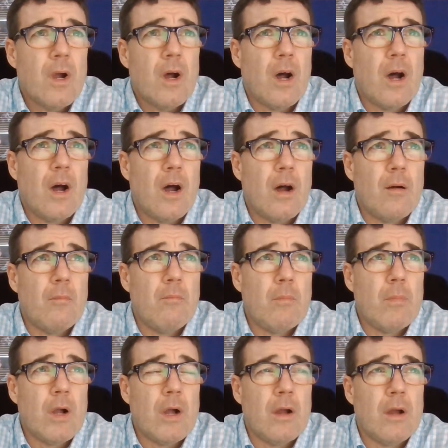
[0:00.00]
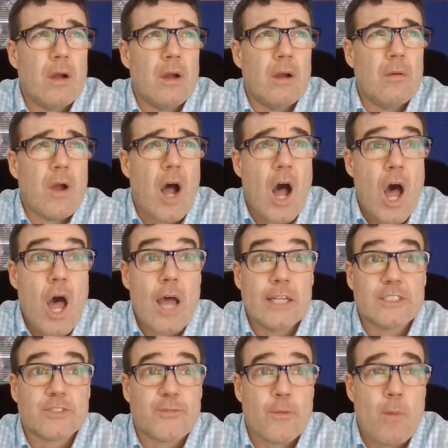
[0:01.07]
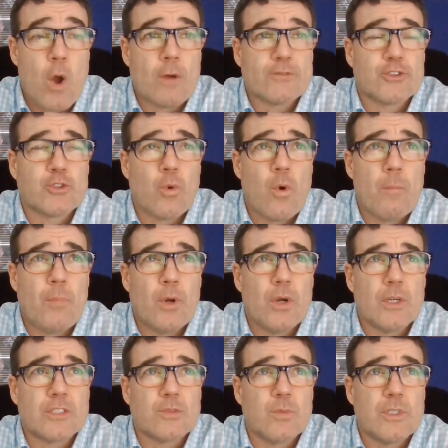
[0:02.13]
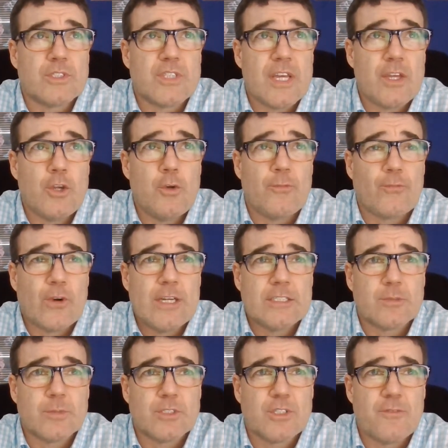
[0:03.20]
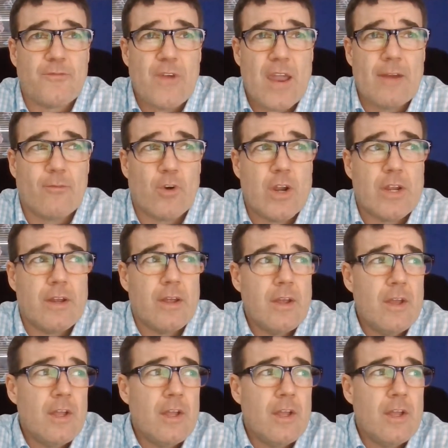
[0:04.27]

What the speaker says: uh, odds from offshore books was that Hugh Freeze was the favorite.